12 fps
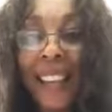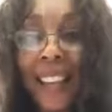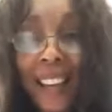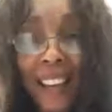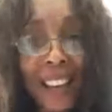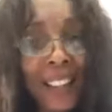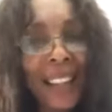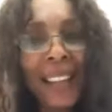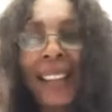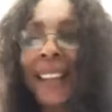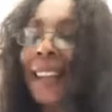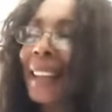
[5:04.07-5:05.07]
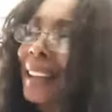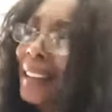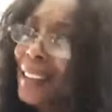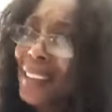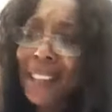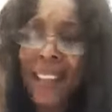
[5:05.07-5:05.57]
years and
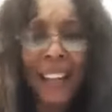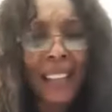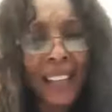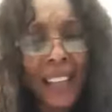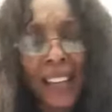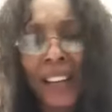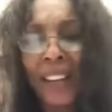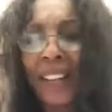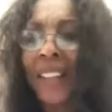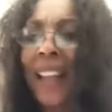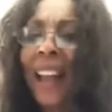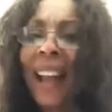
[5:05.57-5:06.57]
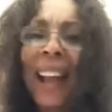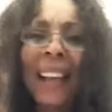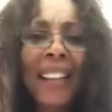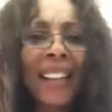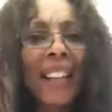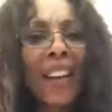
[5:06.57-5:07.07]
years and years.
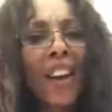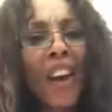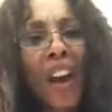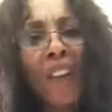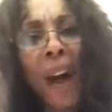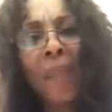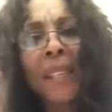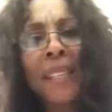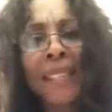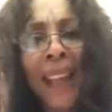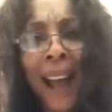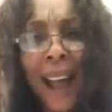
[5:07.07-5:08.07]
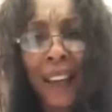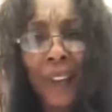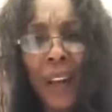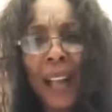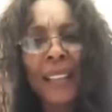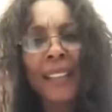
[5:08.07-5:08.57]
And it's enough. I'm
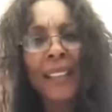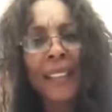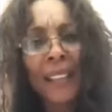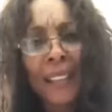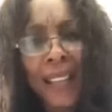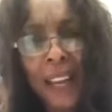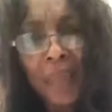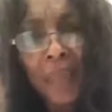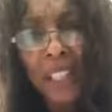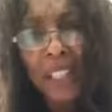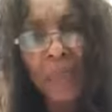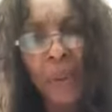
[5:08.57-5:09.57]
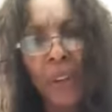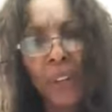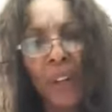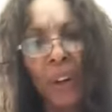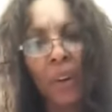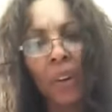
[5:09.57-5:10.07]
tired and I'm sick my
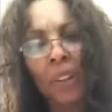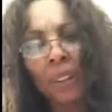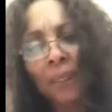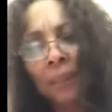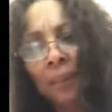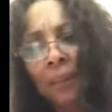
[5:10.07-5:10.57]
stomach now.